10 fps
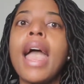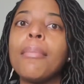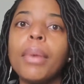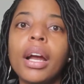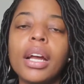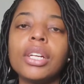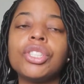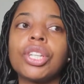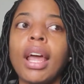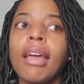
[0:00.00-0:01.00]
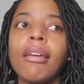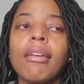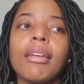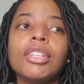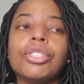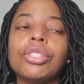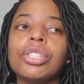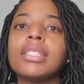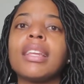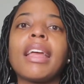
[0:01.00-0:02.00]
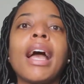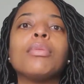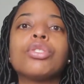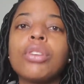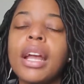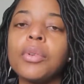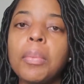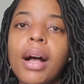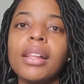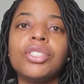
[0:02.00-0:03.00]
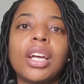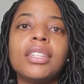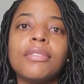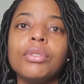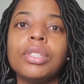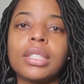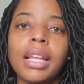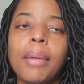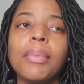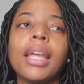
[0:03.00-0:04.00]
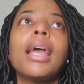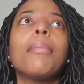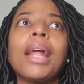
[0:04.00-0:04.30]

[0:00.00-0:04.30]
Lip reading: And Marge, she's like, I was trying to apologize if you just let me.